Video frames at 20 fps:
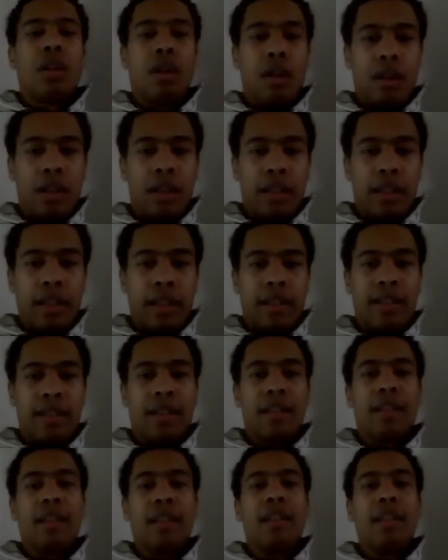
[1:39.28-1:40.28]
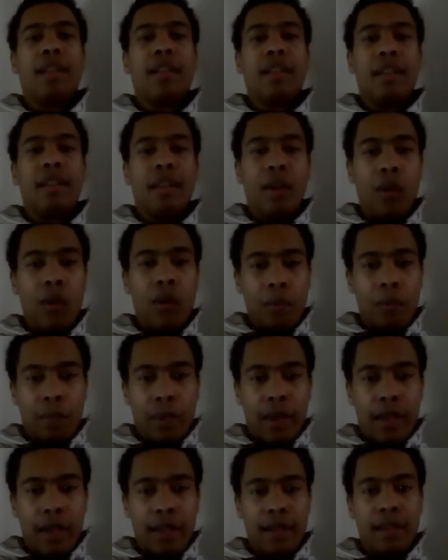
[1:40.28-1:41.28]
conquered their own
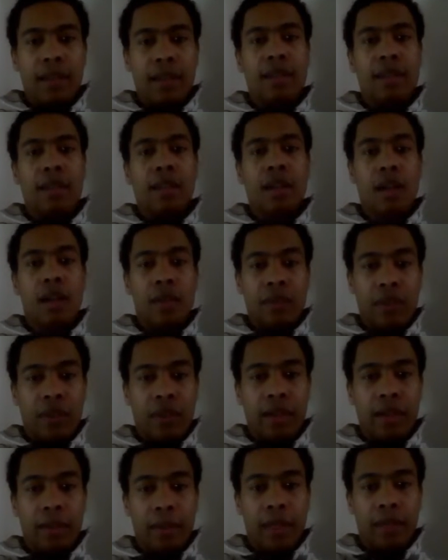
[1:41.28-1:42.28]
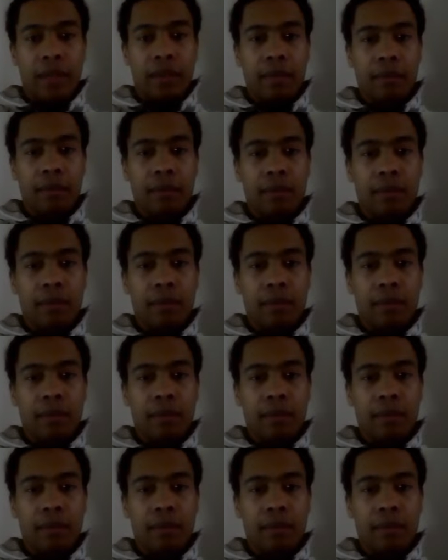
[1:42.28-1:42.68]
part of the Caribbean.